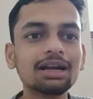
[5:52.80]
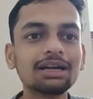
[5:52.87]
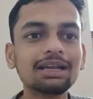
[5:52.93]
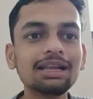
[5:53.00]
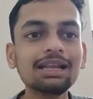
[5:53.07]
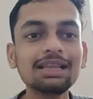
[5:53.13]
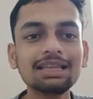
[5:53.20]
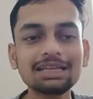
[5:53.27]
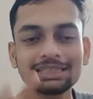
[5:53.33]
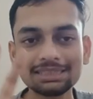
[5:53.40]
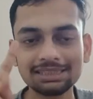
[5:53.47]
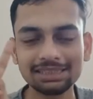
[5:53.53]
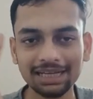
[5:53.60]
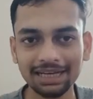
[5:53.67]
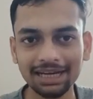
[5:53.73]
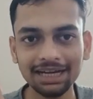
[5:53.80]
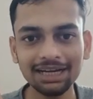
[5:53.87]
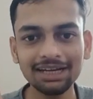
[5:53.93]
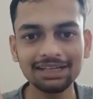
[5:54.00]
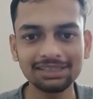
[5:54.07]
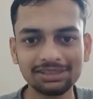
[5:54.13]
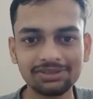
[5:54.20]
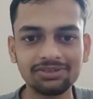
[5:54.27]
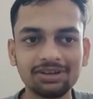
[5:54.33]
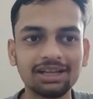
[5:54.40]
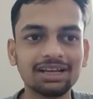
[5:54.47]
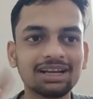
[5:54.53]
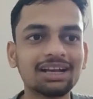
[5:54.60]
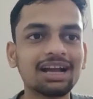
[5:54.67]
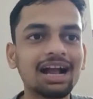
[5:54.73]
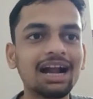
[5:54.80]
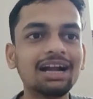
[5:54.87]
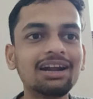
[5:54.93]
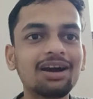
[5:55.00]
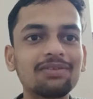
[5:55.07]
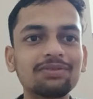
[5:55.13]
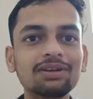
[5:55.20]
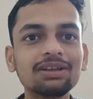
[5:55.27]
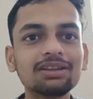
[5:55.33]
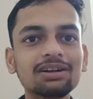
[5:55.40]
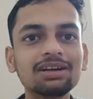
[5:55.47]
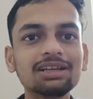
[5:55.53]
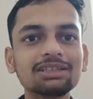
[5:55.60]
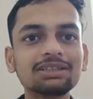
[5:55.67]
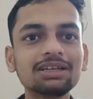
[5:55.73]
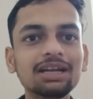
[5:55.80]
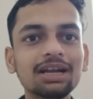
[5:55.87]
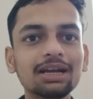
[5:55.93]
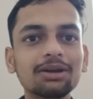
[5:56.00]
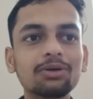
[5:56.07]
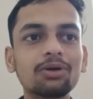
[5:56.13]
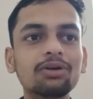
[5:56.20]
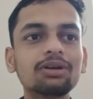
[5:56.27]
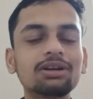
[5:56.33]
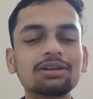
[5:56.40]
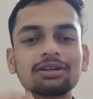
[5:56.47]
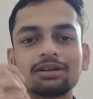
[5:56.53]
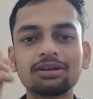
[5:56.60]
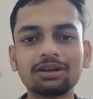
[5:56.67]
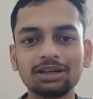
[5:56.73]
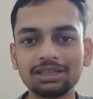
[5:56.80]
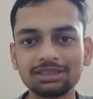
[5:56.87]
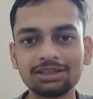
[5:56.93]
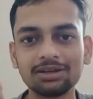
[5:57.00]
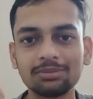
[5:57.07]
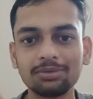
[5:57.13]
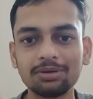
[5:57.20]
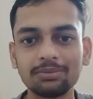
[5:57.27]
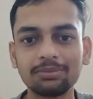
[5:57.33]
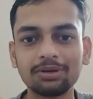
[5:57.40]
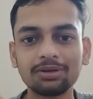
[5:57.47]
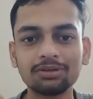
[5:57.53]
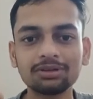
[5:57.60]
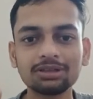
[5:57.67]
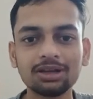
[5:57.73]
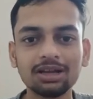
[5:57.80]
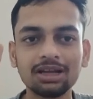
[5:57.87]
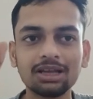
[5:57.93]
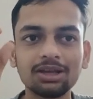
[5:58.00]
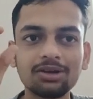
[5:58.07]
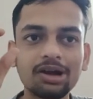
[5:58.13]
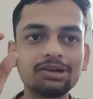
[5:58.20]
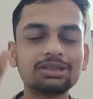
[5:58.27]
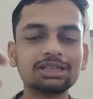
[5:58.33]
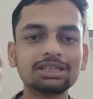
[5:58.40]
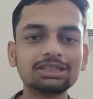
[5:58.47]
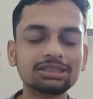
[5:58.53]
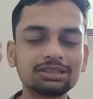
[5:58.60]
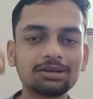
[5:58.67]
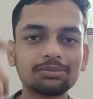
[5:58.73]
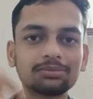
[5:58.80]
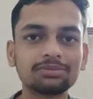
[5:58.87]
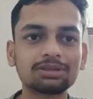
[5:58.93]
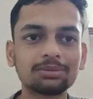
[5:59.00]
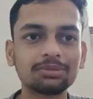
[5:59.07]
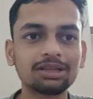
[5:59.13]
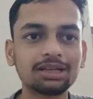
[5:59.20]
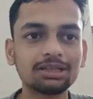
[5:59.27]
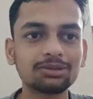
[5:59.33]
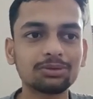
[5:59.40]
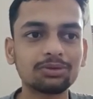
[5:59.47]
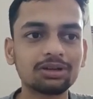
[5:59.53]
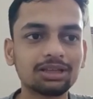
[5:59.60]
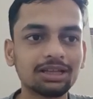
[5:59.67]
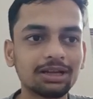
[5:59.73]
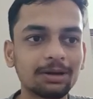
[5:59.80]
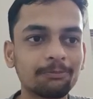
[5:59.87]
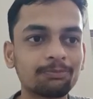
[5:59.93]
till the second history, and after third history it got disturbed because you have changed some things over there.